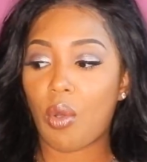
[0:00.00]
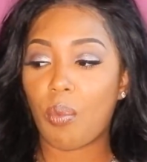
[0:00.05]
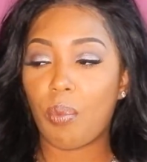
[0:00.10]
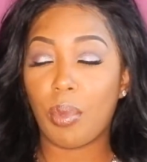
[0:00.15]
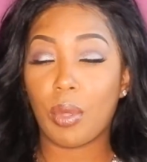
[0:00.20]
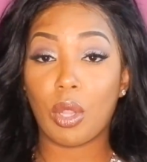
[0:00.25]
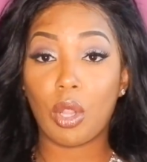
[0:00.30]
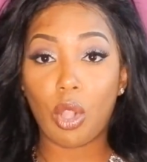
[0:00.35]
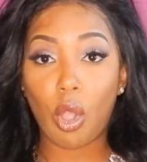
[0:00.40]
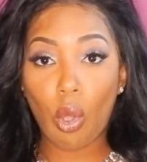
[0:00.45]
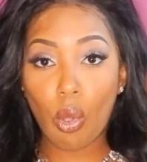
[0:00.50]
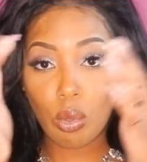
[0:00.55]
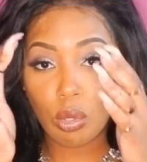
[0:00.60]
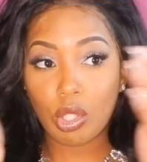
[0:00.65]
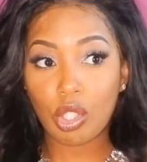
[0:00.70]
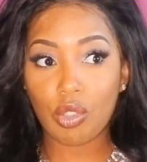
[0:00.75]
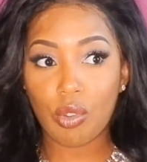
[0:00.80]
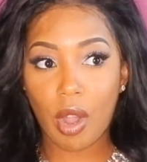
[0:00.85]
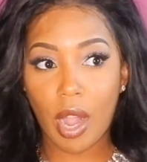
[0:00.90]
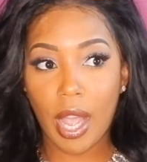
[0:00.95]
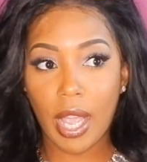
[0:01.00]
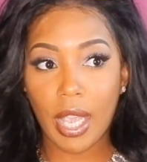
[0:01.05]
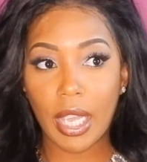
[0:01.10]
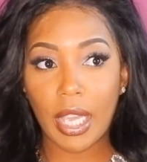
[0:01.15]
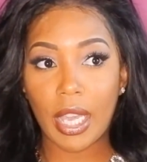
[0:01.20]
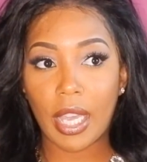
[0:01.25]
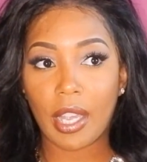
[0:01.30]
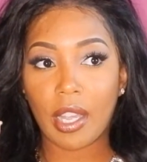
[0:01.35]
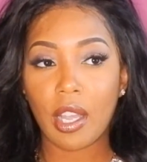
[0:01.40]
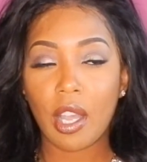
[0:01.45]
blow dry
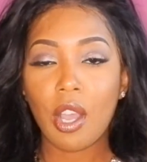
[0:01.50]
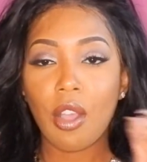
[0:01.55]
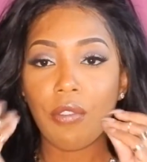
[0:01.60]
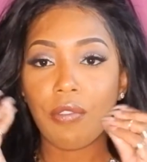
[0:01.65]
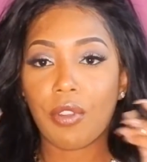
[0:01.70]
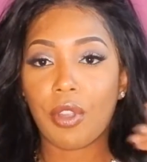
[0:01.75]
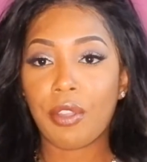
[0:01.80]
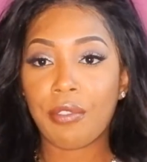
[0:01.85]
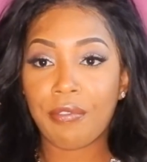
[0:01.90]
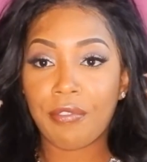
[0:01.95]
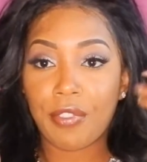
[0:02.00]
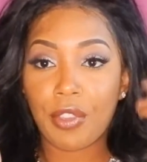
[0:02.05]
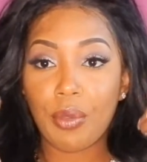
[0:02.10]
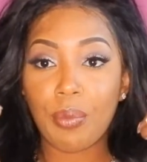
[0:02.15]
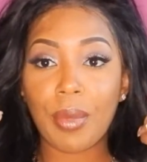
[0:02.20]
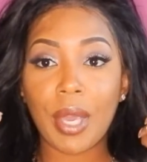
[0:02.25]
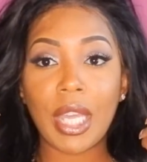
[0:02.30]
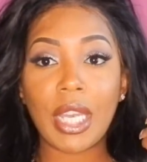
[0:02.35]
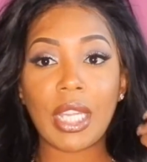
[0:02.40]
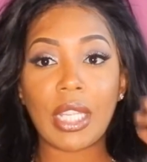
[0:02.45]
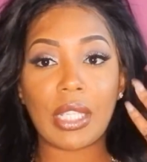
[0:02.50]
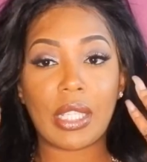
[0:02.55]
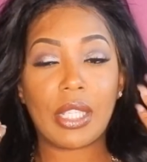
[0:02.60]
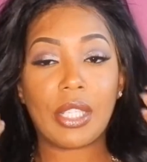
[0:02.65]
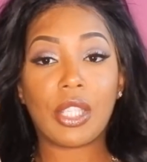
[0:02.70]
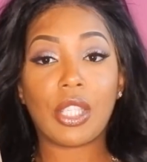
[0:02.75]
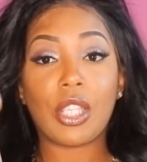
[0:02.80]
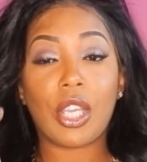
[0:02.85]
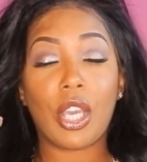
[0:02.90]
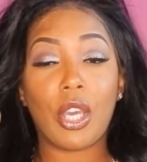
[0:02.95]
it for a few minutes
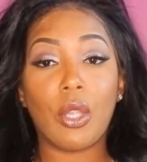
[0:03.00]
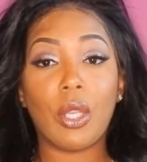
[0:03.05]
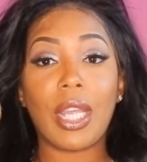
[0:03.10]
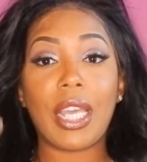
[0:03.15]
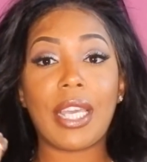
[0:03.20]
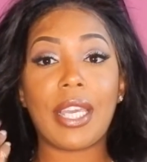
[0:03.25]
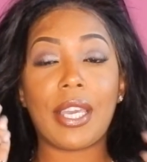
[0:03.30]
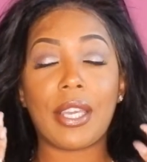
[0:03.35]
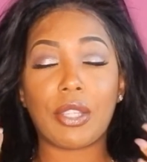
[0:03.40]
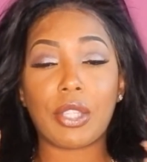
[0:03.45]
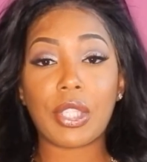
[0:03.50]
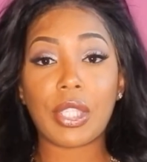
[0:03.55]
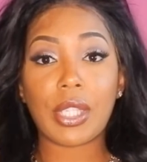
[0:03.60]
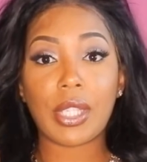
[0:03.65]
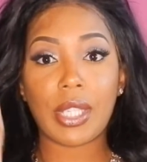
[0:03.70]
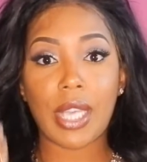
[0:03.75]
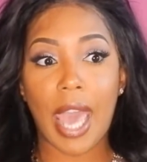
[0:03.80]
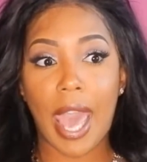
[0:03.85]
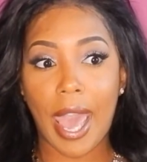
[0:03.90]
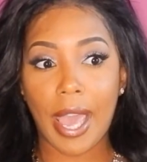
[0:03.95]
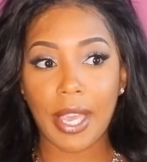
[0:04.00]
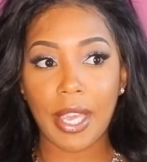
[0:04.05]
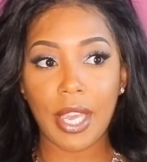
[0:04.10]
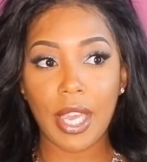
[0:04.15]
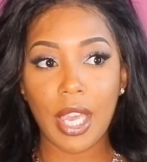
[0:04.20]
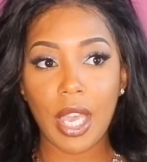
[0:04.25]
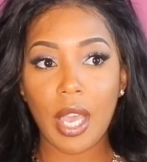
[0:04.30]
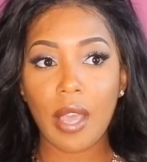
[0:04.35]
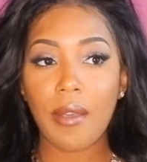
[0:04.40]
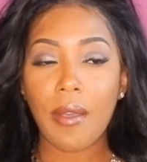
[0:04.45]
until it gets
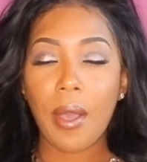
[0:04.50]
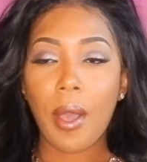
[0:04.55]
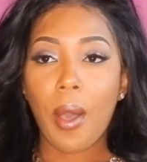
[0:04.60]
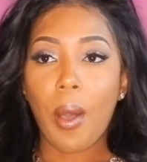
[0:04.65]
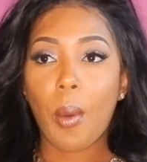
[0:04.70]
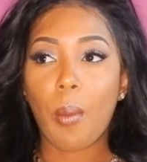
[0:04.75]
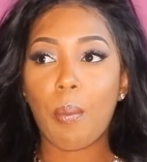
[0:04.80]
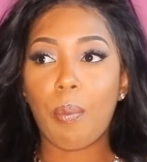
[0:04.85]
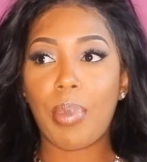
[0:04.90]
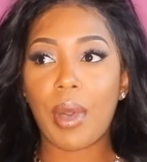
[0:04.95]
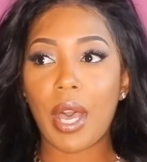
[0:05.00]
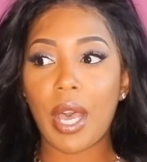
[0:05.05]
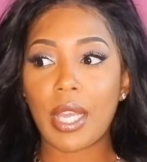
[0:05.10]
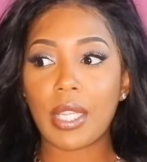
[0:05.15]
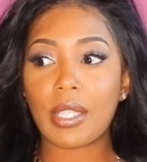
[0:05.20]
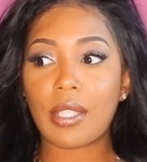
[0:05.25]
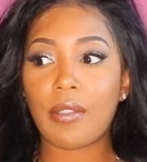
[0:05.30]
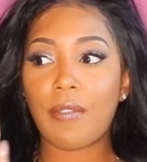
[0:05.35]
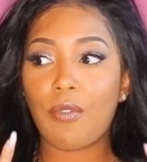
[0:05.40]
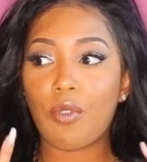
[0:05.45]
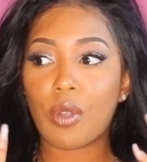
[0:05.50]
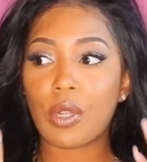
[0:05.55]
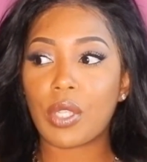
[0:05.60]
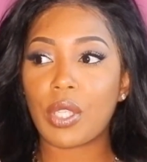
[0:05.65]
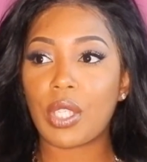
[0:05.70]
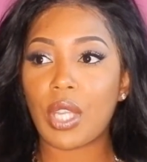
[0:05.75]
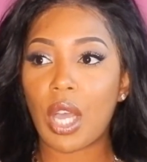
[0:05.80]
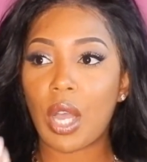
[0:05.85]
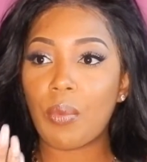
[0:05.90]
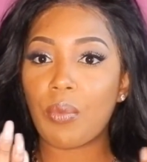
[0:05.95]
tacky. But for
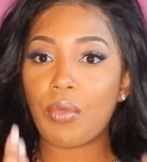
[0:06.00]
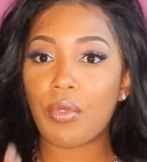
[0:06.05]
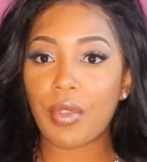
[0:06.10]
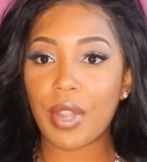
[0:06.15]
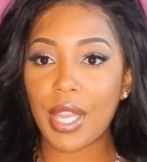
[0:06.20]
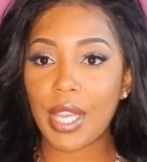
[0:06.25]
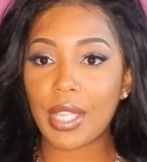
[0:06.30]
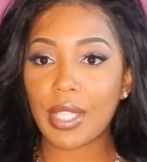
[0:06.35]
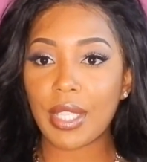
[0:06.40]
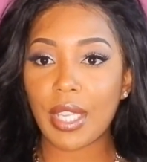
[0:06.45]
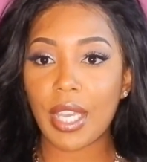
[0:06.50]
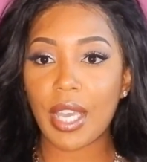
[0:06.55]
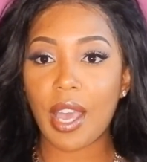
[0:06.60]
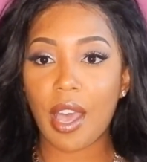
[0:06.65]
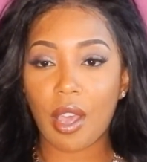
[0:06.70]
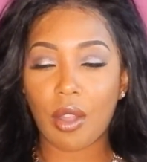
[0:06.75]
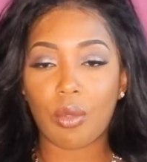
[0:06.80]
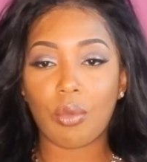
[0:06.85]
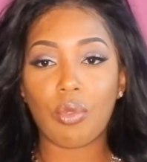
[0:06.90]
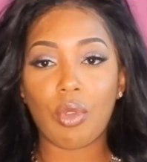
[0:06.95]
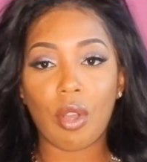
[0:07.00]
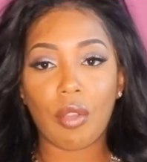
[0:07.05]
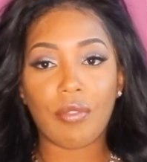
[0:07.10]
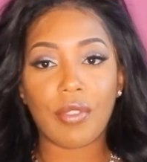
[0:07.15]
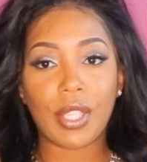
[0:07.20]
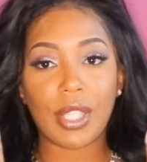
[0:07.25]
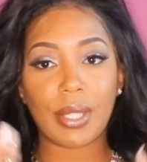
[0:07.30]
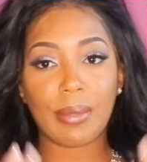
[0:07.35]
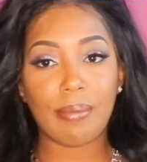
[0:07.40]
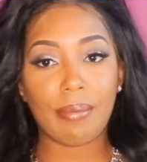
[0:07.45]
some reason, I don't know if
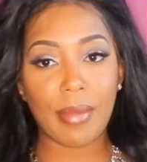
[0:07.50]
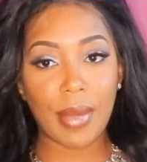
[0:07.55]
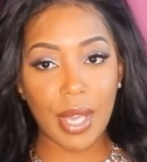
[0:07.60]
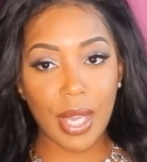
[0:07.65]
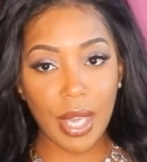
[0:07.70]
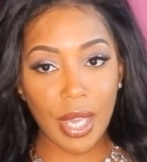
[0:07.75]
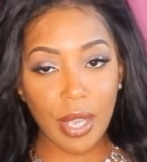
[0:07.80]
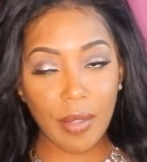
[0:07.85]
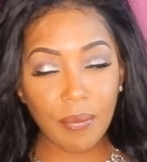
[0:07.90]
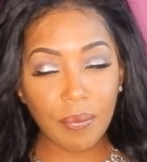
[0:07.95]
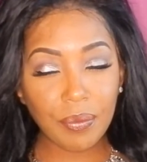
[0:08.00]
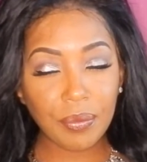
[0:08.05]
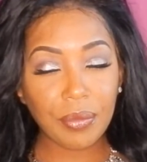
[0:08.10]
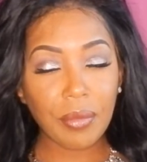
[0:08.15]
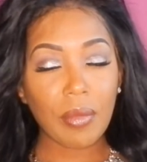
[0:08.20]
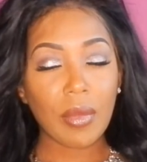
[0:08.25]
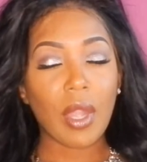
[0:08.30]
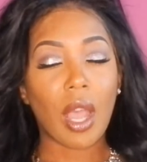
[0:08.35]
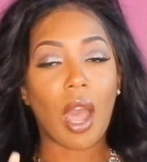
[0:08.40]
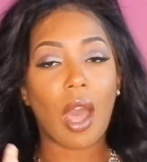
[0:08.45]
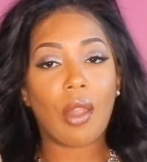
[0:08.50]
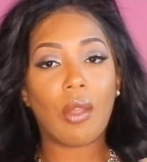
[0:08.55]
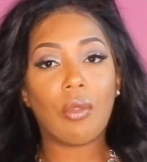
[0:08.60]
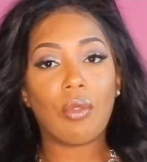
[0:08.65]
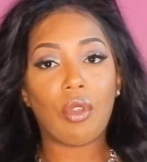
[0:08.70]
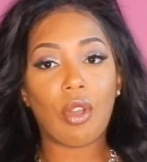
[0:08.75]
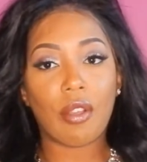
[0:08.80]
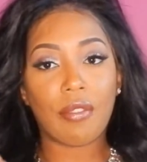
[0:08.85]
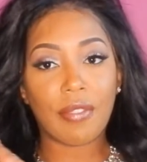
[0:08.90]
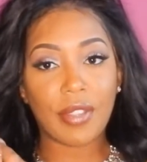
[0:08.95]
it's me, I don't
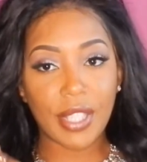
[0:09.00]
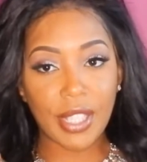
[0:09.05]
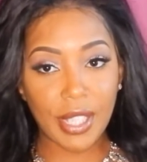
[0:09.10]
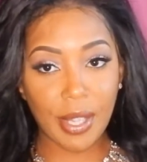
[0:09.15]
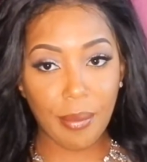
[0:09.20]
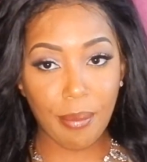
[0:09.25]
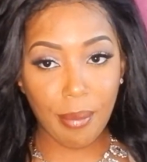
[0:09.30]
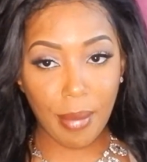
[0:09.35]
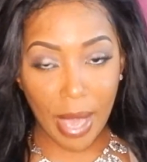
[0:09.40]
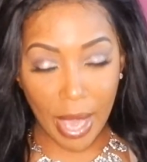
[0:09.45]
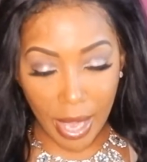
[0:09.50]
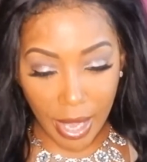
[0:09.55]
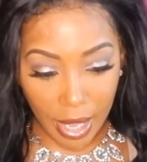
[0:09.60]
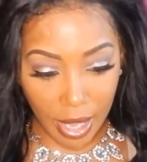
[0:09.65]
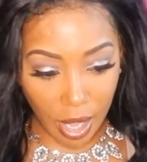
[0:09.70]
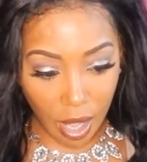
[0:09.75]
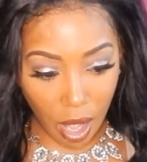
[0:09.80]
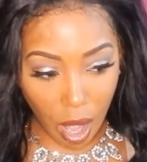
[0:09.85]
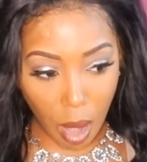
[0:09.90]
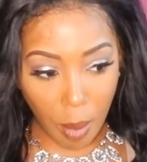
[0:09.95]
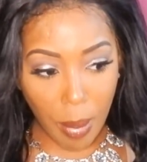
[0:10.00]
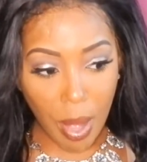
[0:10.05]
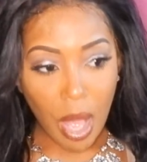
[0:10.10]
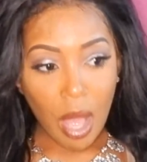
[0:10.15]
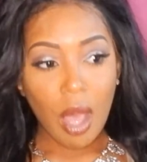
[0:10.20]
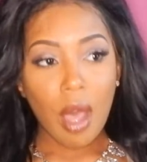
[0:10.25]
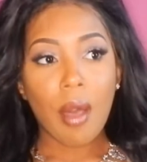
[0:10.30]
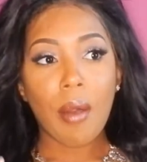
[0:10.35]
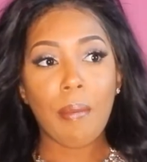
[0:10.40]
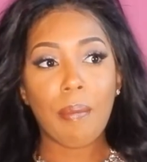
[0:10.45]
know if it's the makeup,
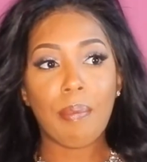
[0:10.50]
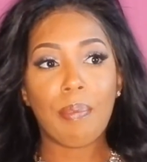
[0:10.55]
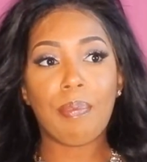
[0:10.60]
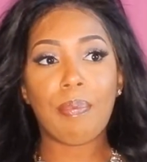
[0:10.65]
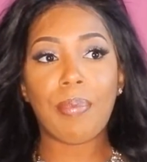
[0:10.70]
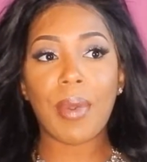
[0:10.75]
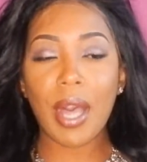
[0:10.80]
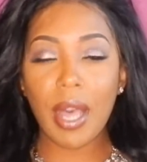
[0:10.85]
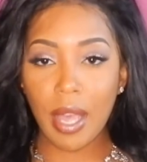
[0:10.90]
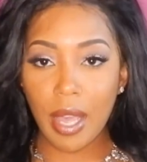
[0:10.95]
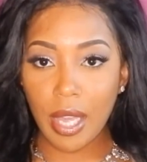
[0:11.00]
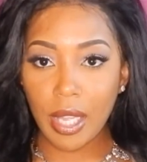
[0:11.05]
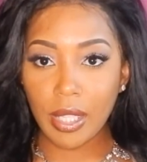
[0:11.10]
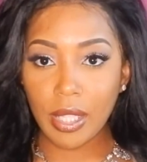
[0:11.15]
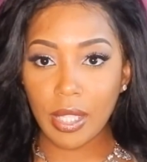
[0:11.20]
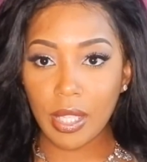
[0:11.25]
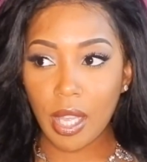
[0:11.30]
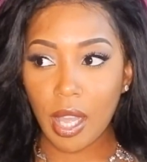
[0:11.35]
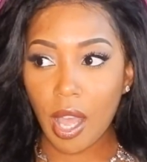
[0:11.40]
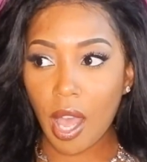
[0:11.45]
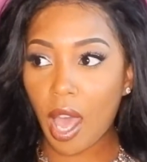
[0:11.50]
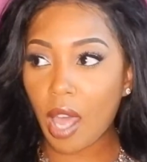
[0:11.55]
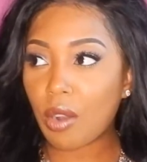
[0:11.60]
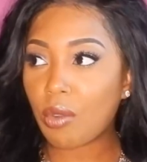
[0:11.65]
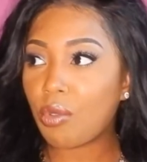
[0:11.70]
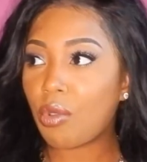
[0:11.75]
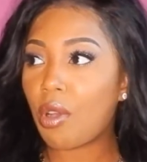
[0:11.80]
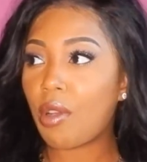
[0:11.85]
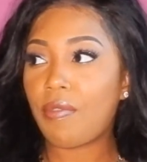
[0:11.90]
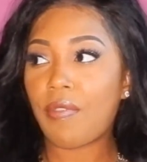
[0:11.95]
but I
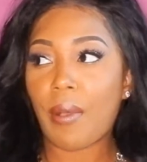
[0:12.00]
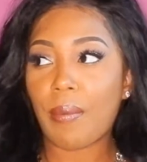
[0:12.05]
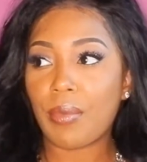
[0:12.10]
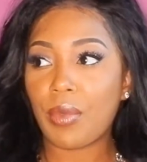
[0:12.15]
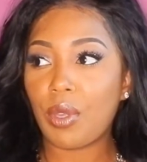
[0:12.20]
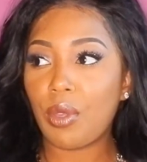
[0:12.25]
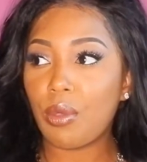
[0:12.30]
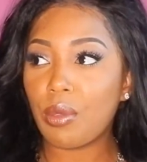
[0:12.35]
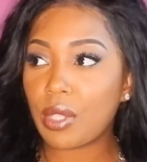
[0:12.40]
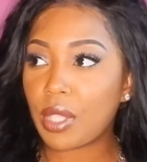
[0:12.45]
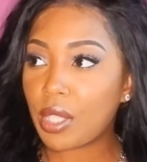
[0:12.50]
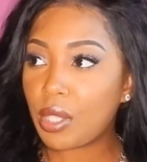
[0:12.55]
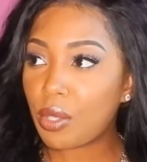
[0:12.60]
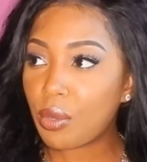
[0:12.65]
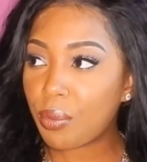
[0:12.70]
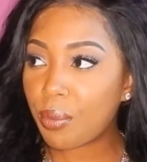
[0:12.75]
don't know if I'm using too